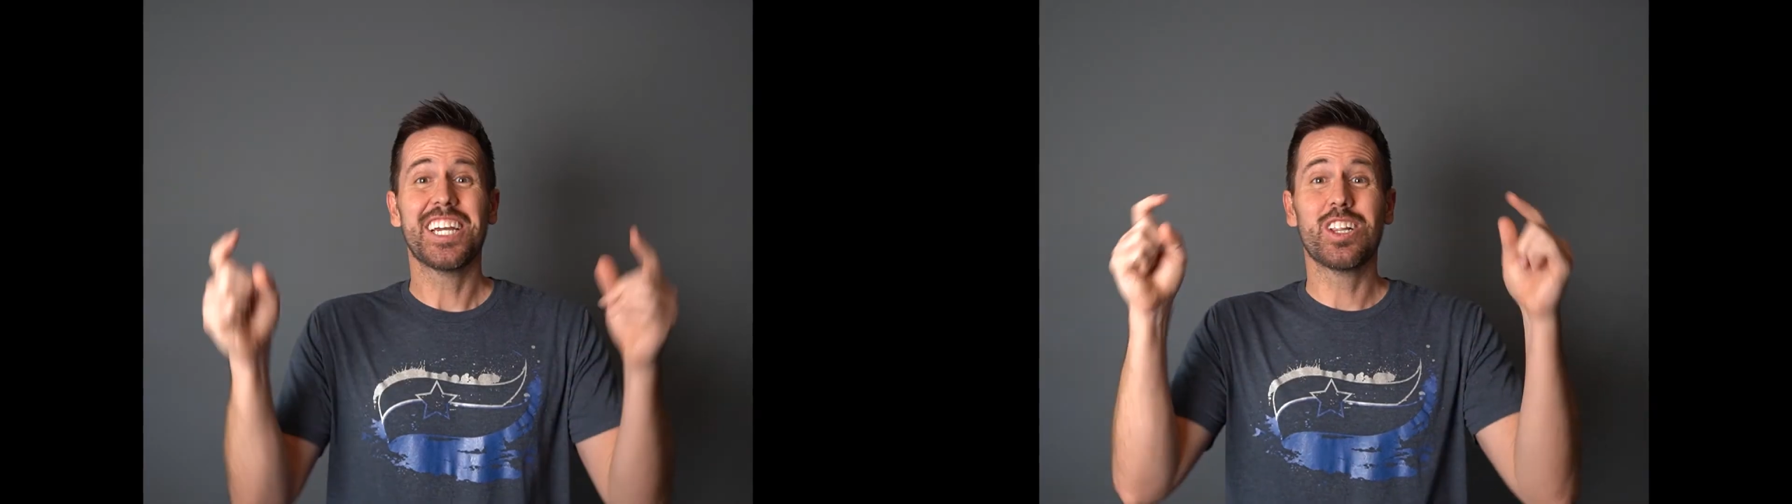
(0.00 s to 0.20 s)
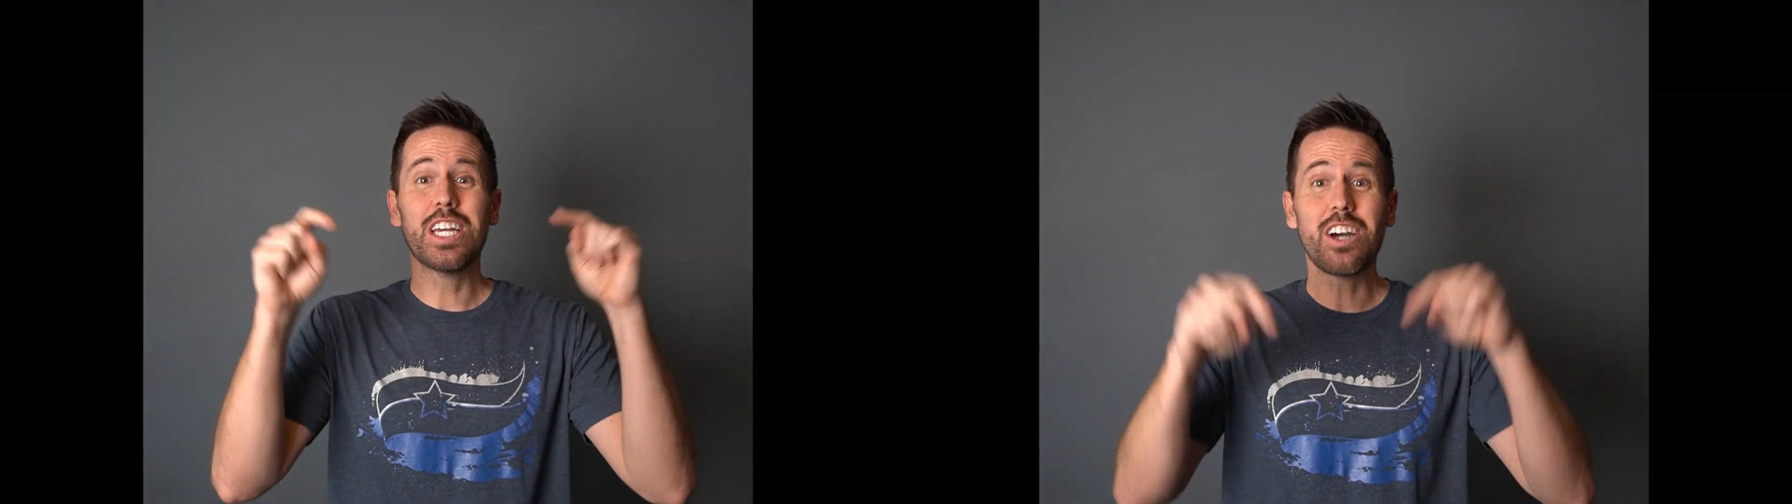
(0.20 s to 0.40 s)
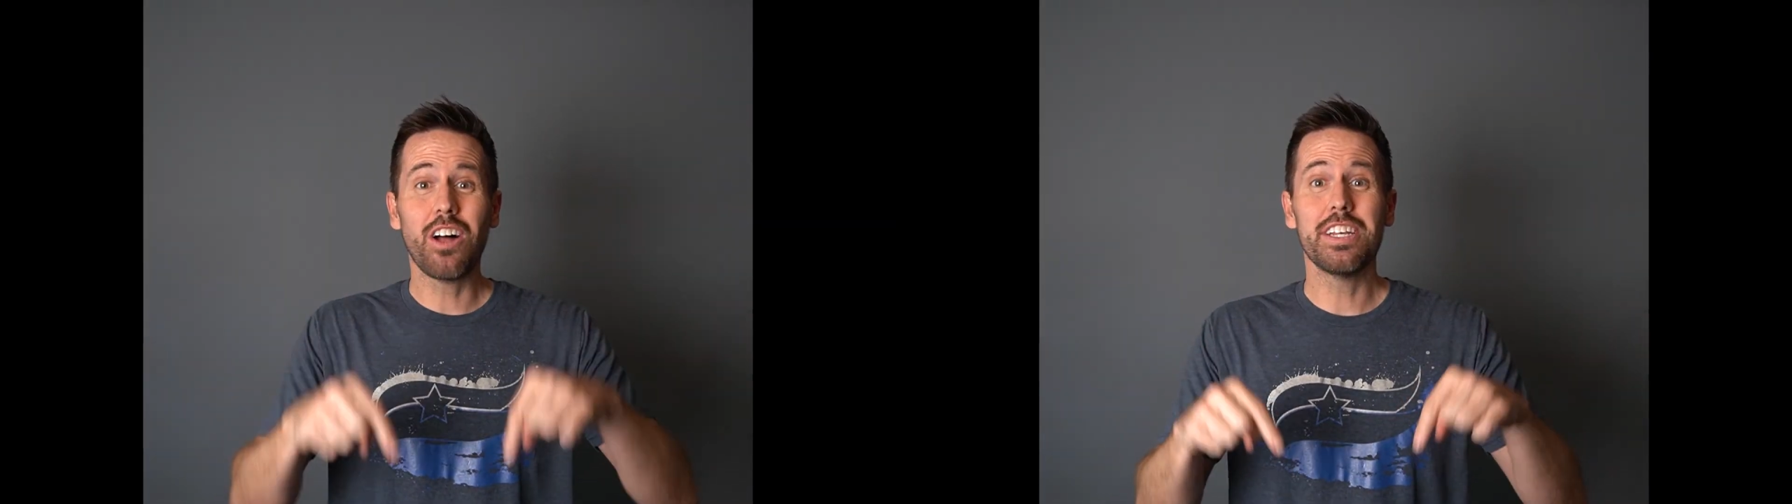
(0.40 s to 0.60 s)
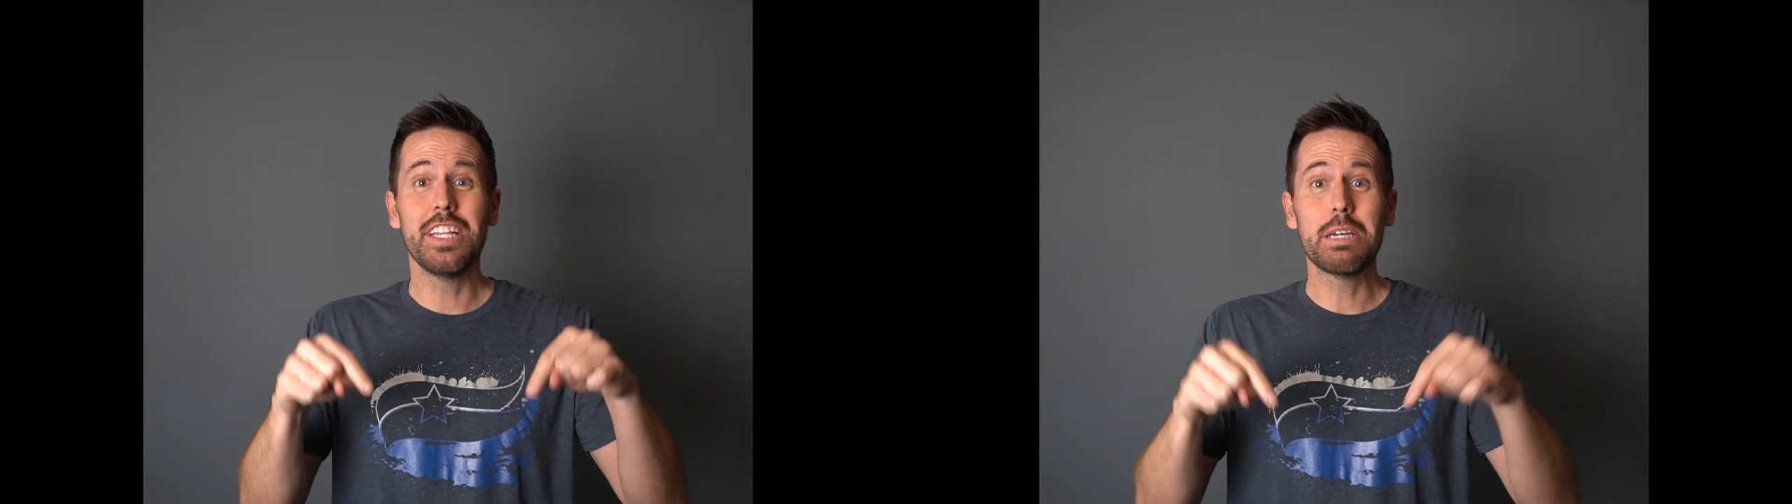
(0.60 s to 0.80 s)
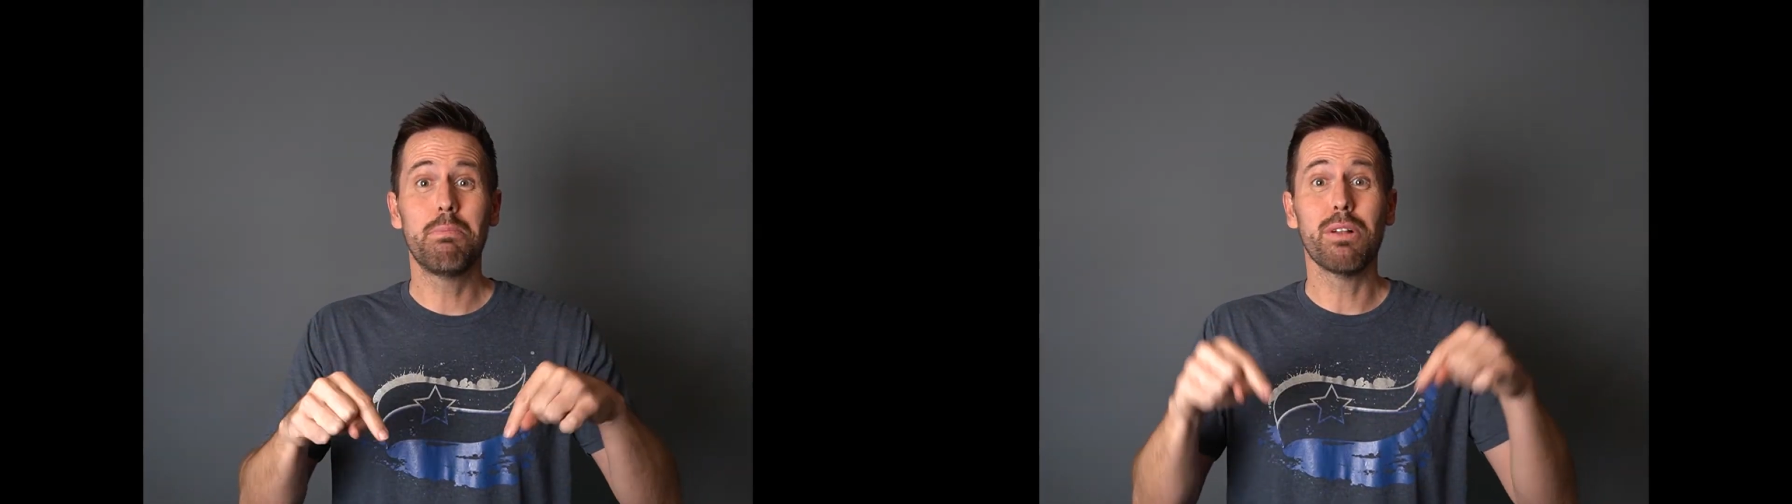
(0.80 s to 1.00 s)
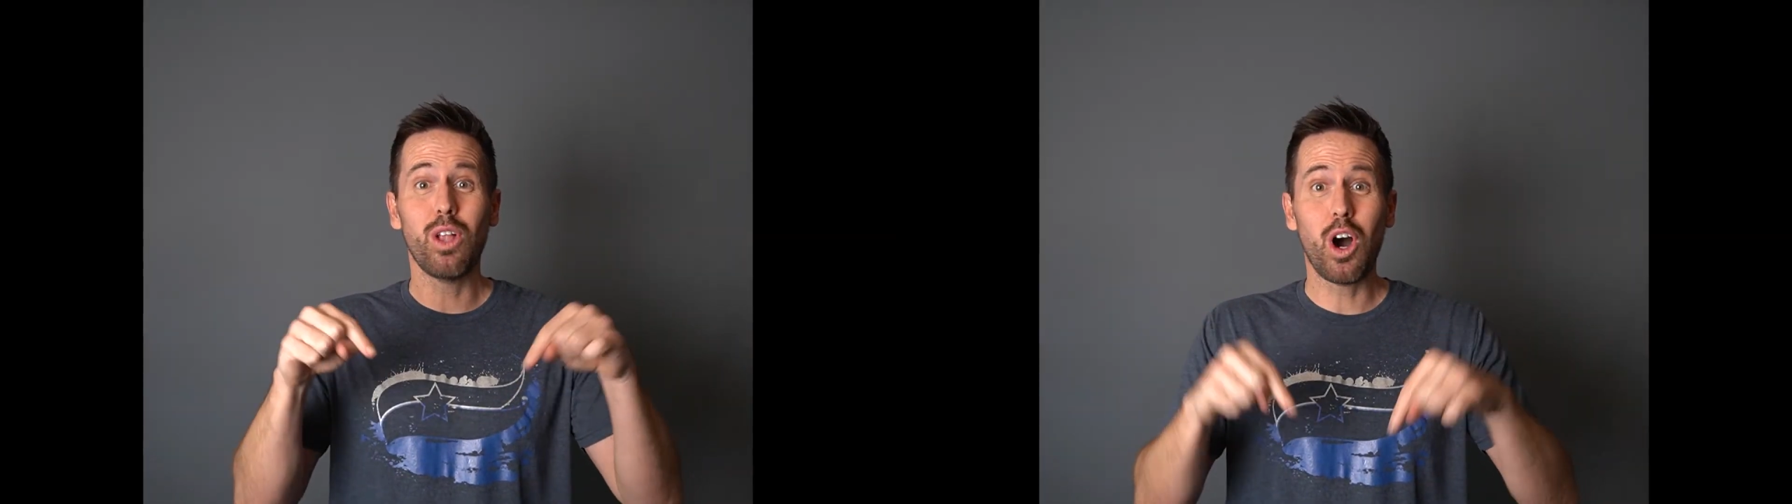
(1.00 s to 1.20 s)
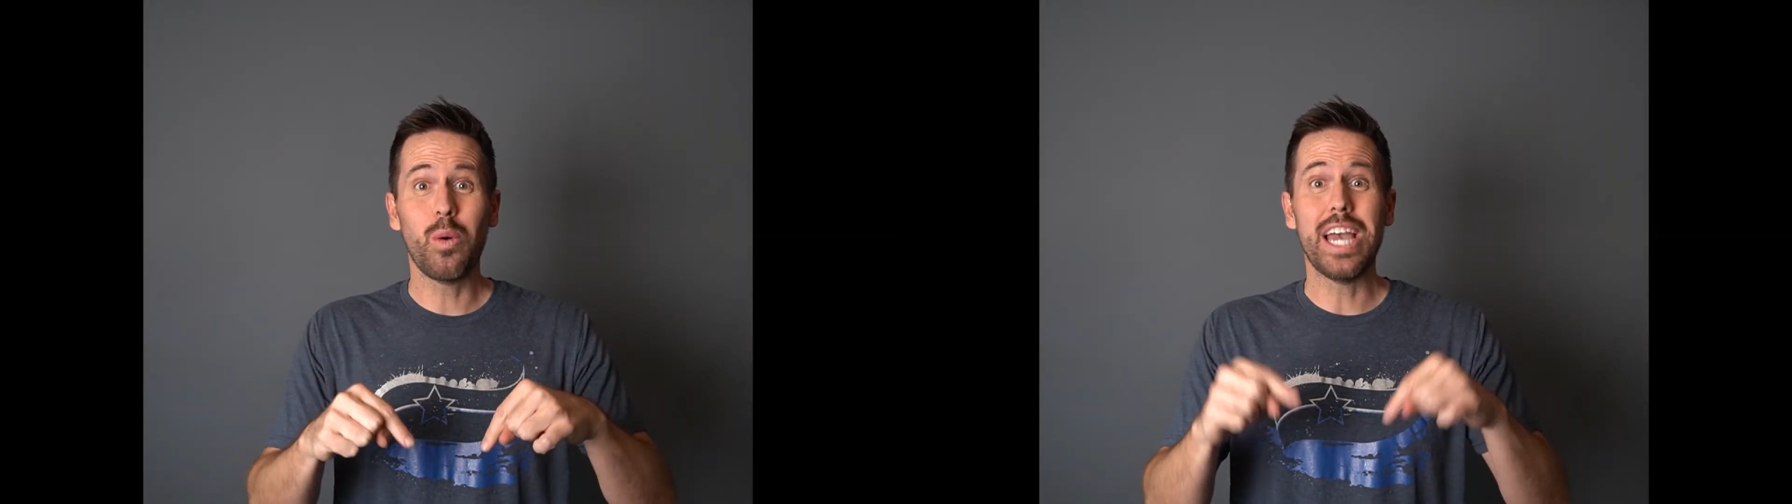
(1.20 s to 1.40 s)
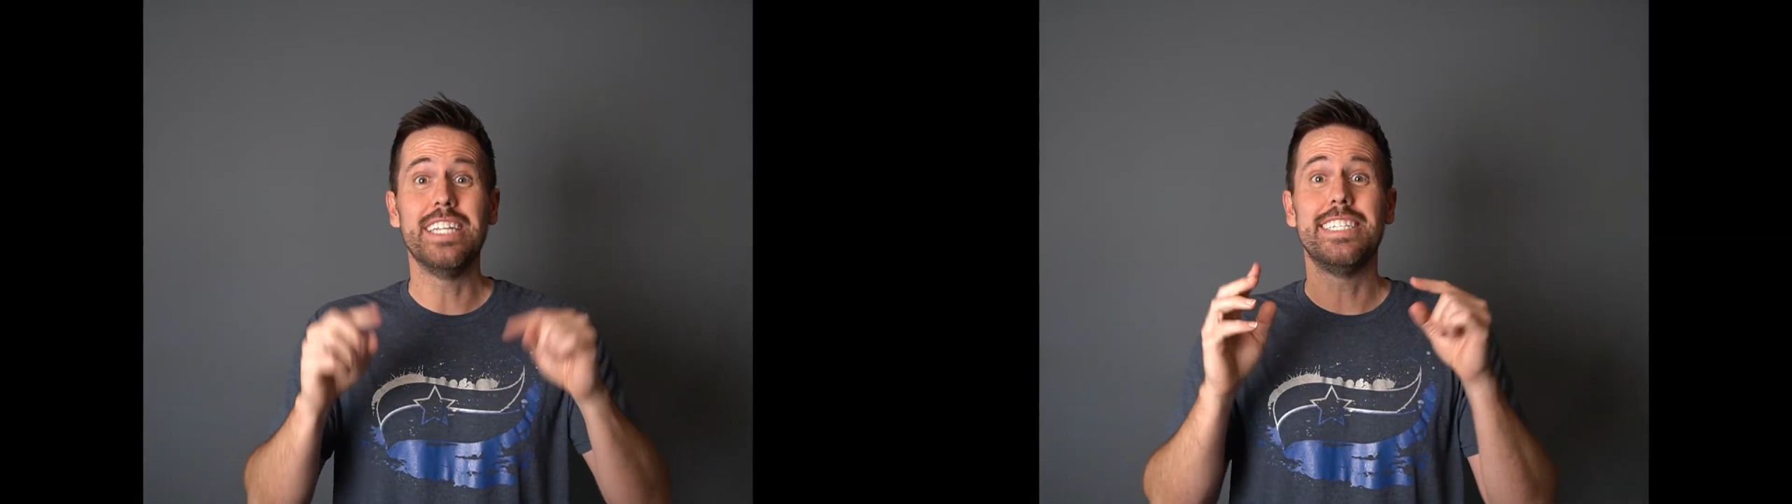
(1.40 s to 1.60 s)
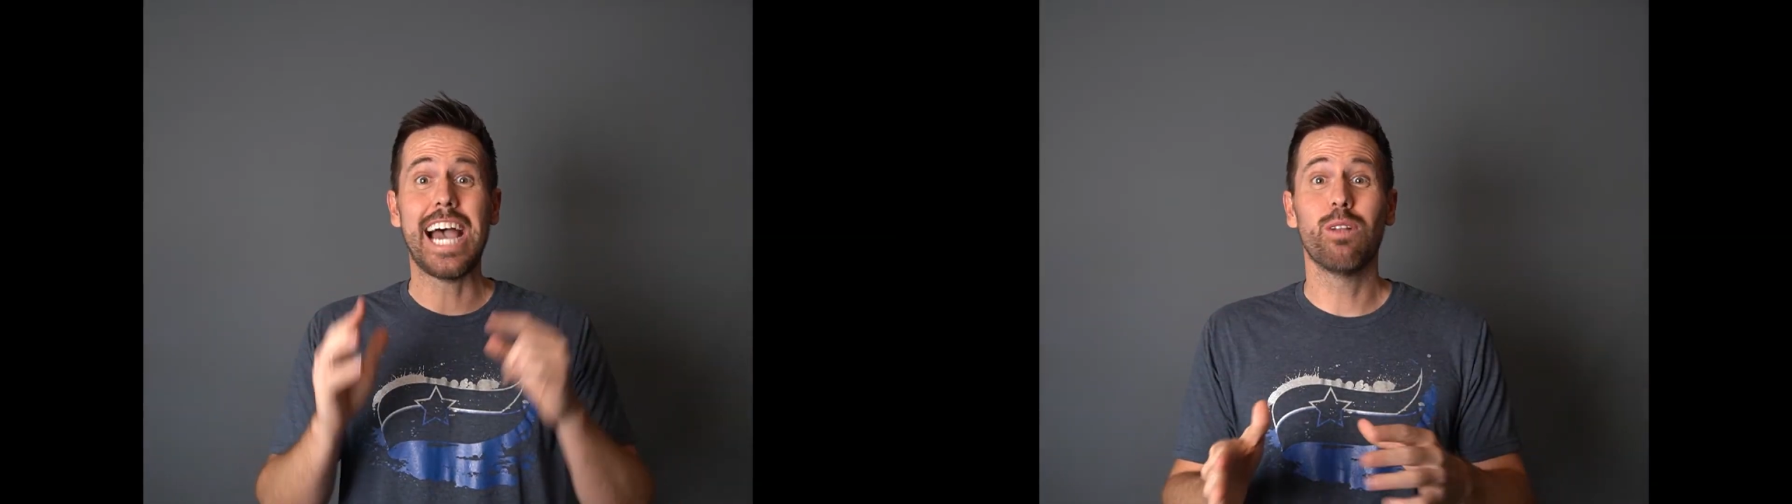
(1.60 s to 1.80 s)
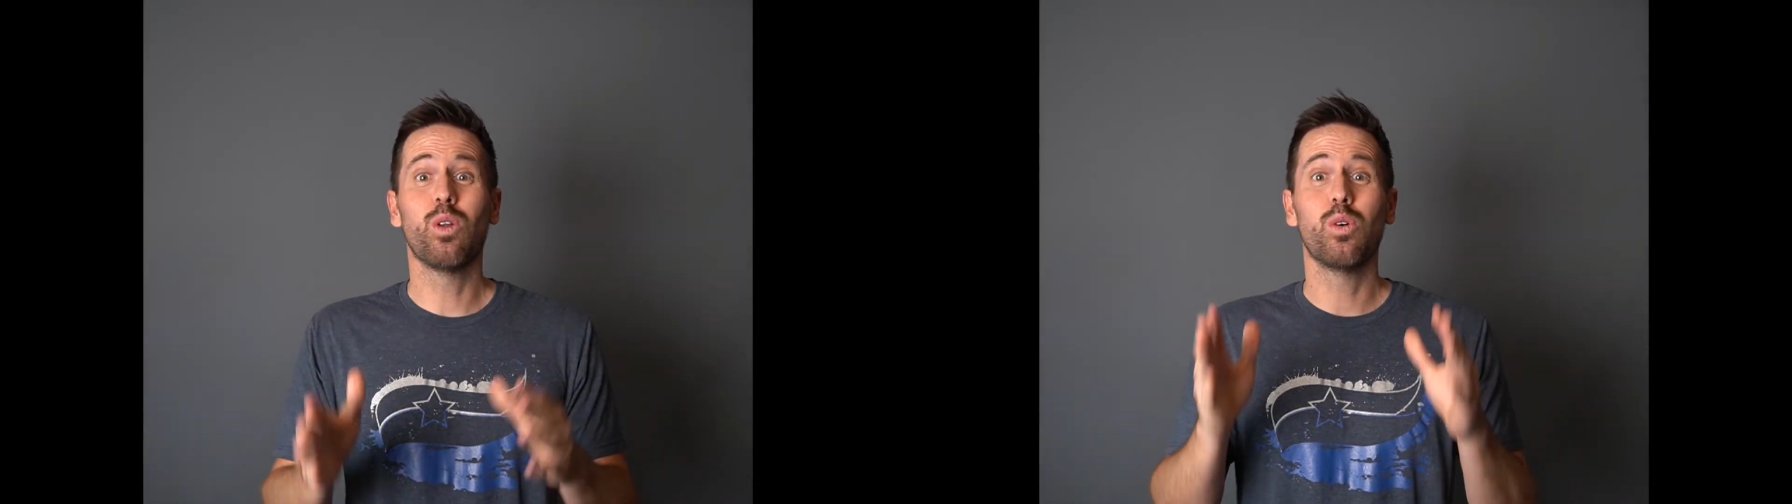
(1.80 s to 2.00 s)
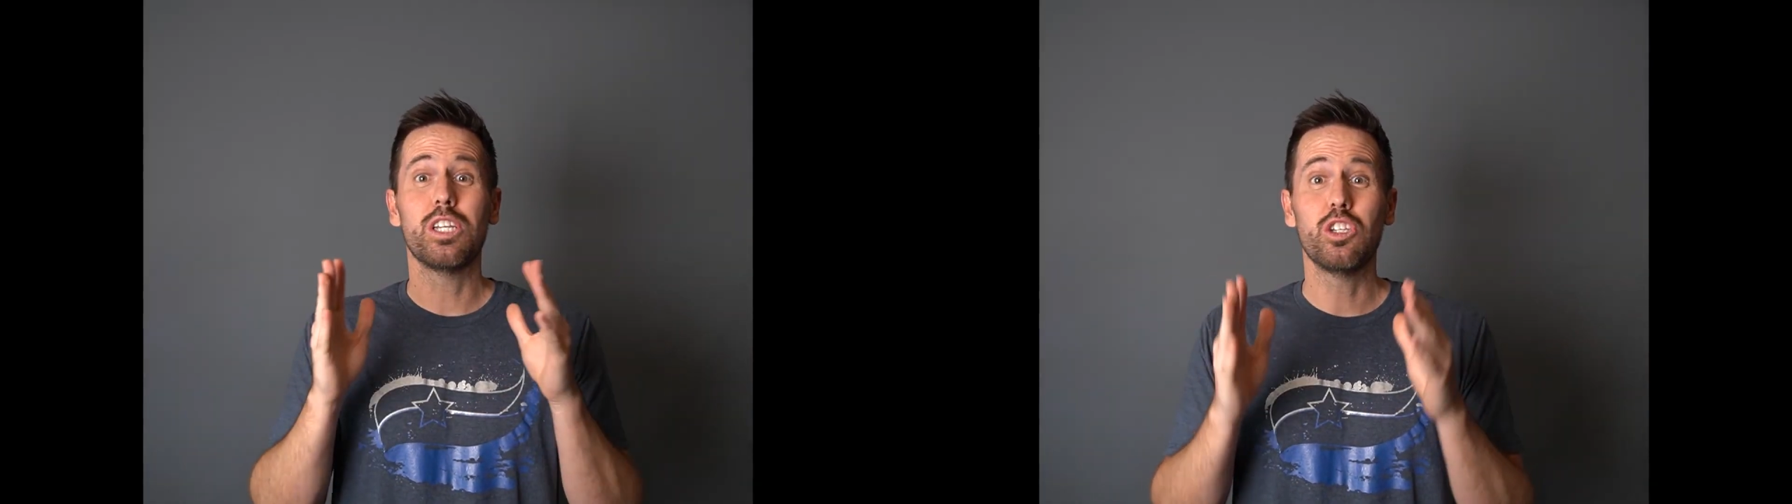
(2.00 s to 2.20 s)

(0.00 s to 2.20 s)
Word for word: Click on the link below and download